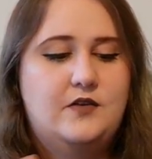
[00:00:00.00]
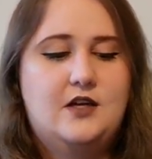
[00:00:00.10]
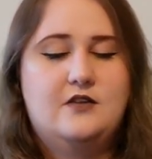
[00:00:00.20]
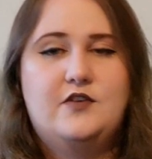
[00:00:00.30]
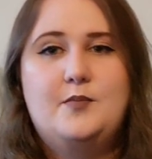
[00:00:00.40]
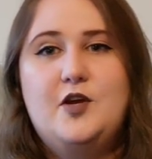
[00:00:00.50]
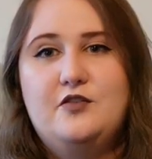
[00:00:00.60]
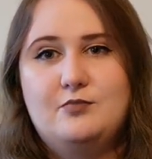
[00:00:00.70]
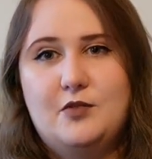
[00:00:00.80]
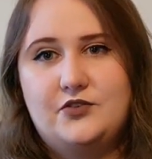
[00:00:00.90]
They're
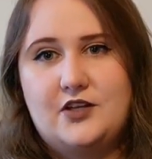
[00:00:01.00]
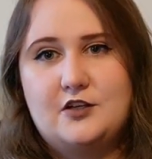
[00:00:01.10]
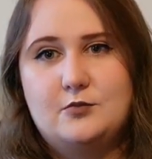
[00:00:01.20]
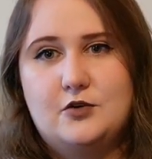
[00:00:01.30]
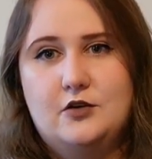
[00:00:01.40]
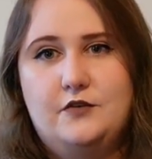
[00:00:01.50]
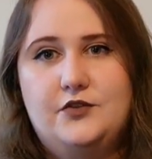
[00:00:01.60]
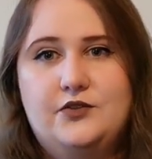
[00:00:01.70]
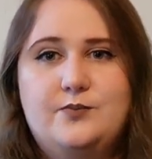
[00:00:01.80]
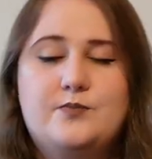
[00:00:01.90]
both mosaic
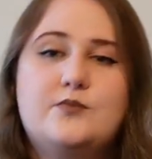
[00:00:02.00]
morphs,